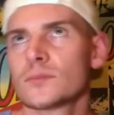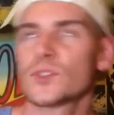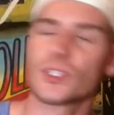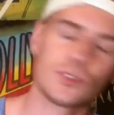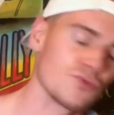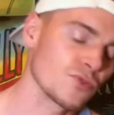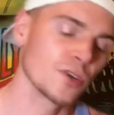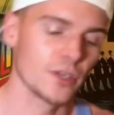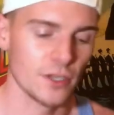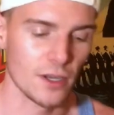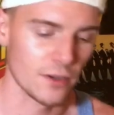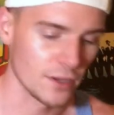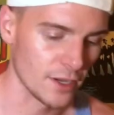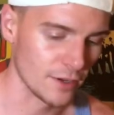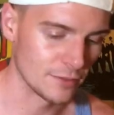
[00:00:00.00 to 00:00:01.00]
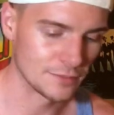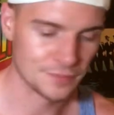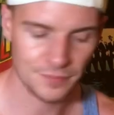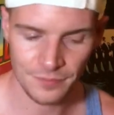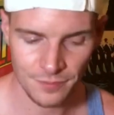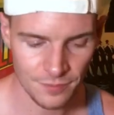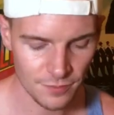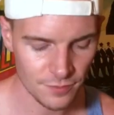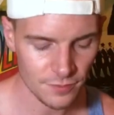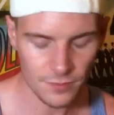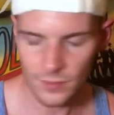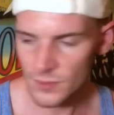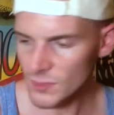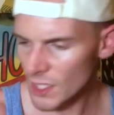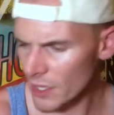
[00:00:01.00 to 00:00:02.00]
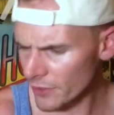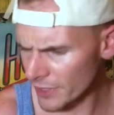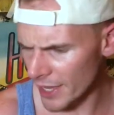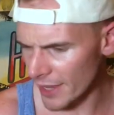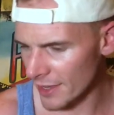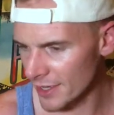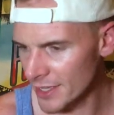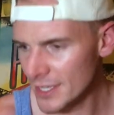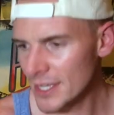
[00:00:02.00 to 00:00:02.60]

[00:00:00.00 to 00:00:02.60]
Just really don't know. Okay.